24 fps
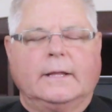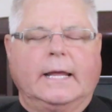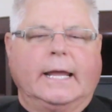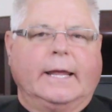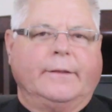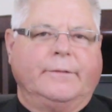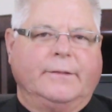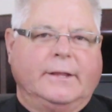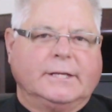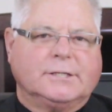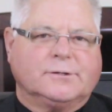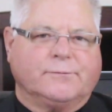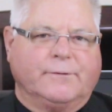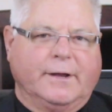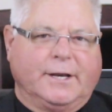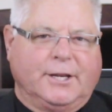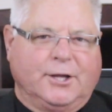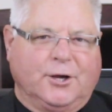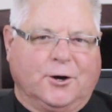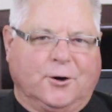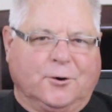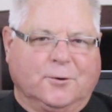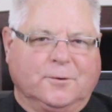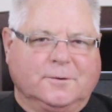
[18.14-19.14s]
In this
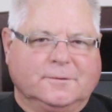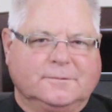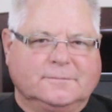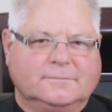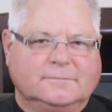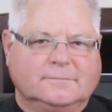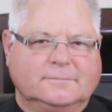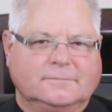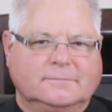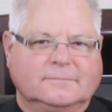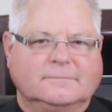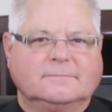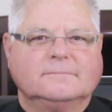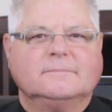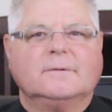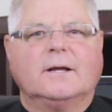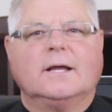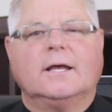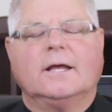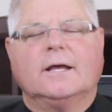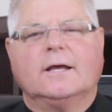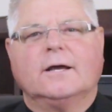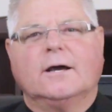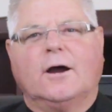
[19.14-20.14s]
video,
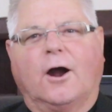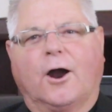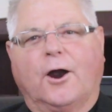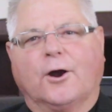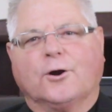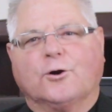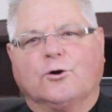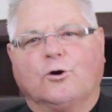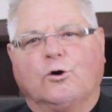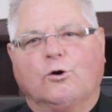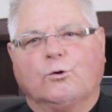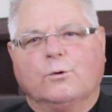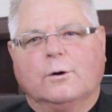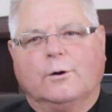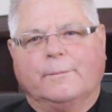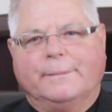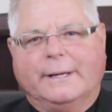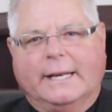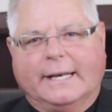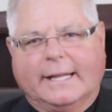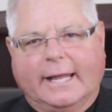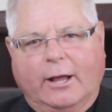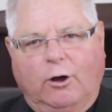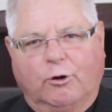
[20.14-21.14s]
our goal will
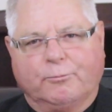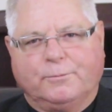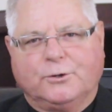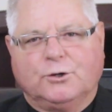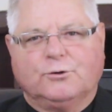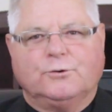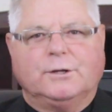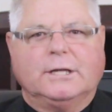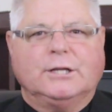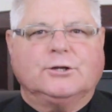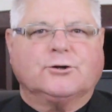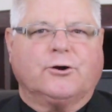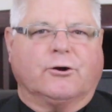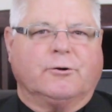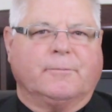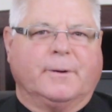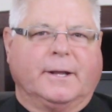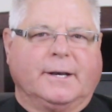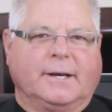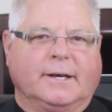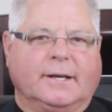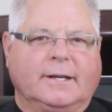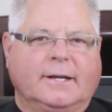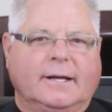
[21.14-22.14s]
be to help you
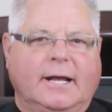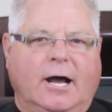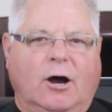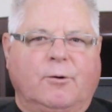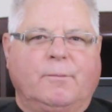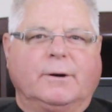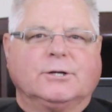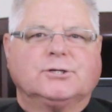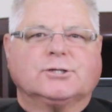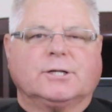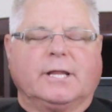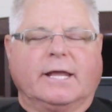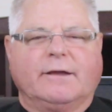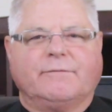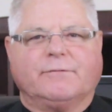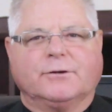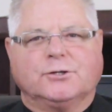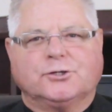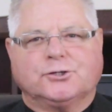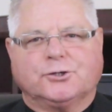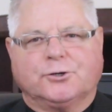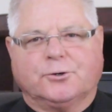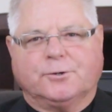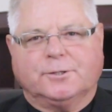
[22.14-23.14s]
determine how much life
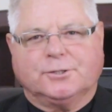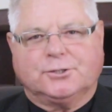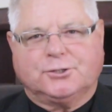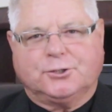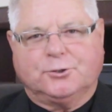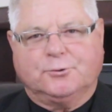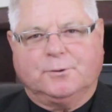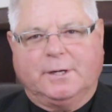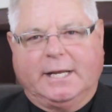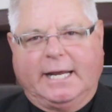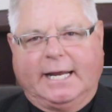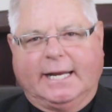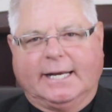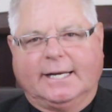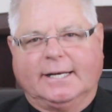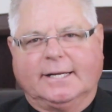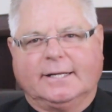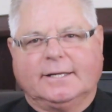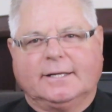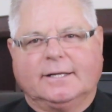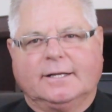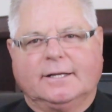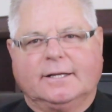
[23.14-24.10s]
insurance you need